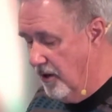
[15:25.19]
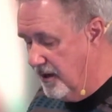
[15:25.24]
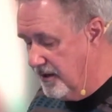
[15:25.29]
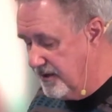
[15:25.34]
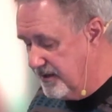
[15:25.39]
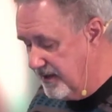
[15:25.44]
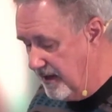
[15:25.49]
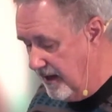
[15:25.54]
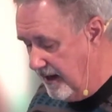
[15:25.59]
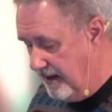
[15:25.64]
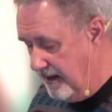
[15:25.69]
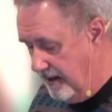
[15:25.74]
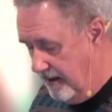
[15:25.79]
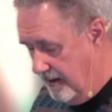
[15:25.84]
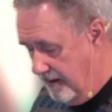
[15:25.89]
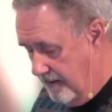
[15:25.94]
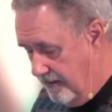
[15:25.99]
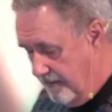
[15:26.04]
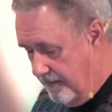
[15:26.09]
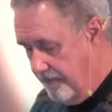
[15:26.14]
sight?
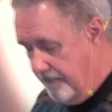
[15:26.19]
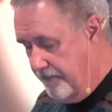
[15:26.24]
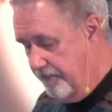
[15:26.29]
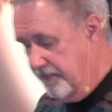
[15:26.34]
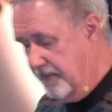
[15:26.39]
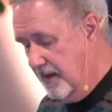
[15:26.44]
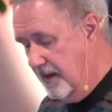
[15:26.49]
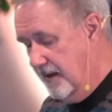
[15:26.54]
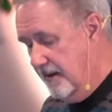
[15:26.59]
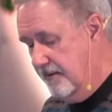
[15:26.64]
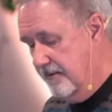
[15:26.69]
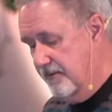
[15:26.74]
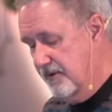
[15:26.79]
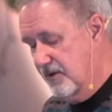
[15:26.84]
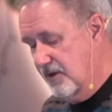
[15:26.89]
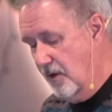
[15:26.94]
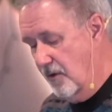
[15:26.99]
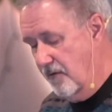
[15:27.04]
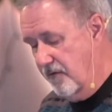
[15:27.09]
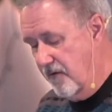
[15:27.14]
And
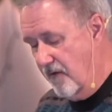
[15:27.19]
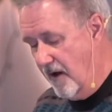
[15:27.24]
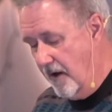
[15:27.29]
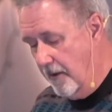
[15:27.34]
Zophar.